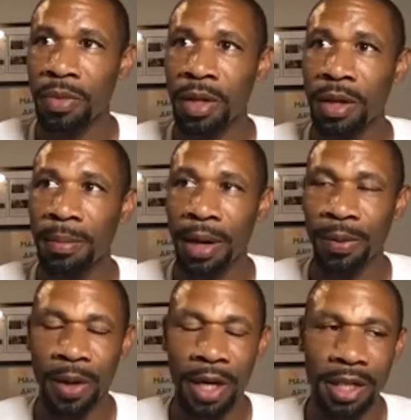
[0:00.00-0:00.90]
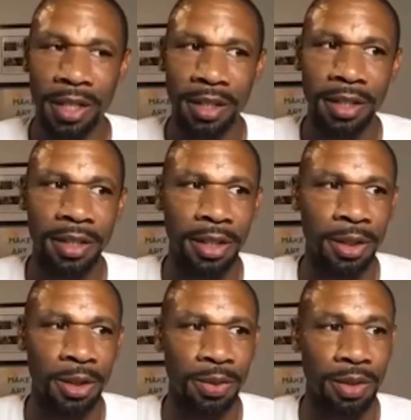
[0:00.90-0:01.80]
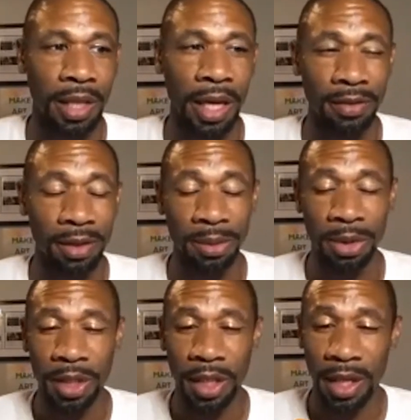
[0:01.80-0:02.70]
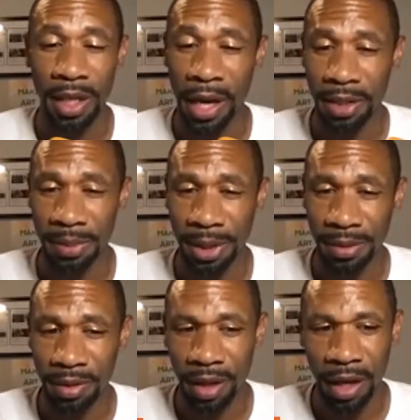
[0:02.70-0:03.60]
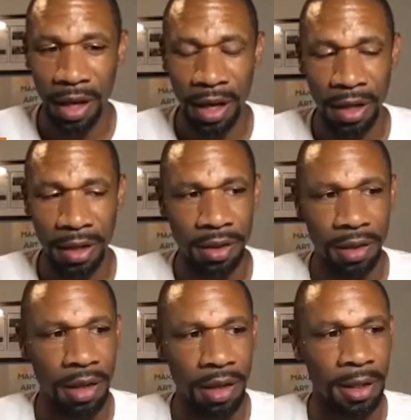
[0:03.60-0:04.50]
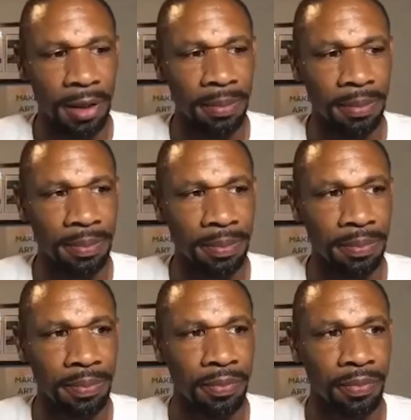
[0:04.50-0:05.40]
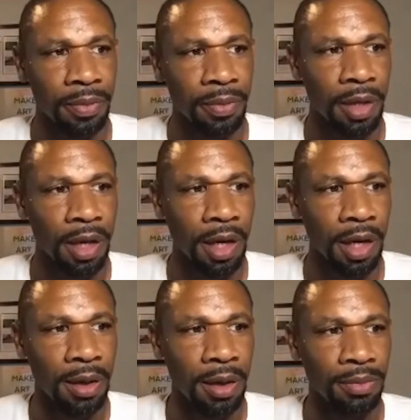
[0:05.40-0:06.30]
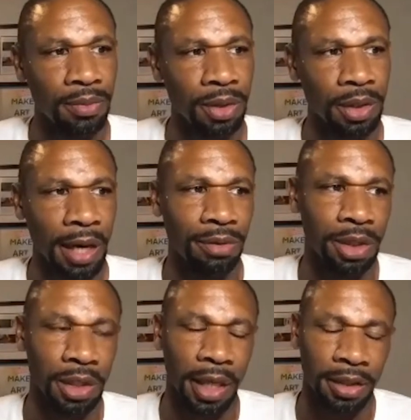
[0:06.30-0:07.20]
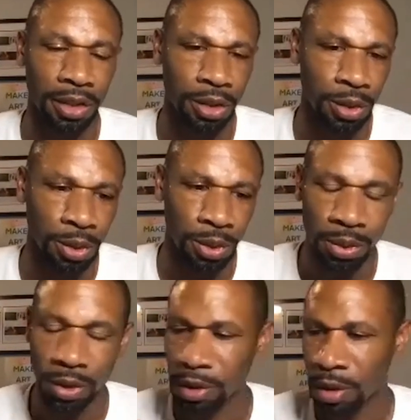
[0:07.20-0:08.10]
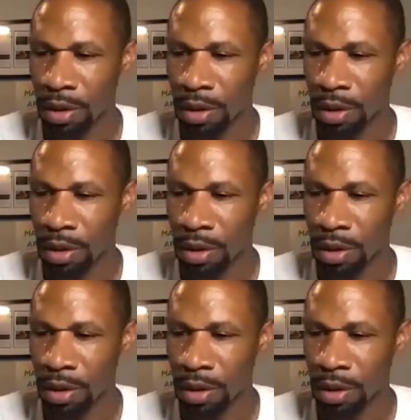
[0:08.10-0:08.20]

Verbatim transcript: my work deals with a lot of community engagement and um, uh, really i really like to use